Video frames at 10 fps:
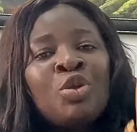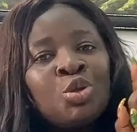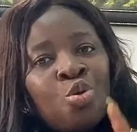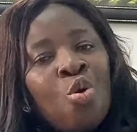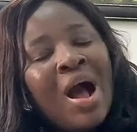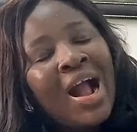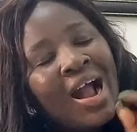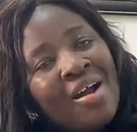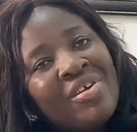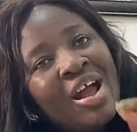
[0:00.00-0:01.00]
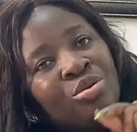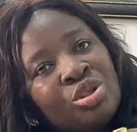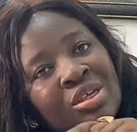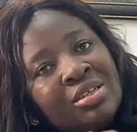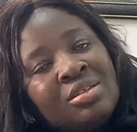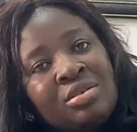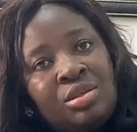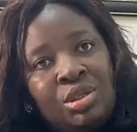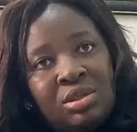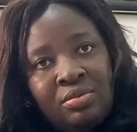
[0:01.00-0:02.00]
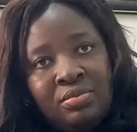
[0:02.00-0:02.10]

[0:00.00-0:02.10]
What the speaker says: to go and carry out a search.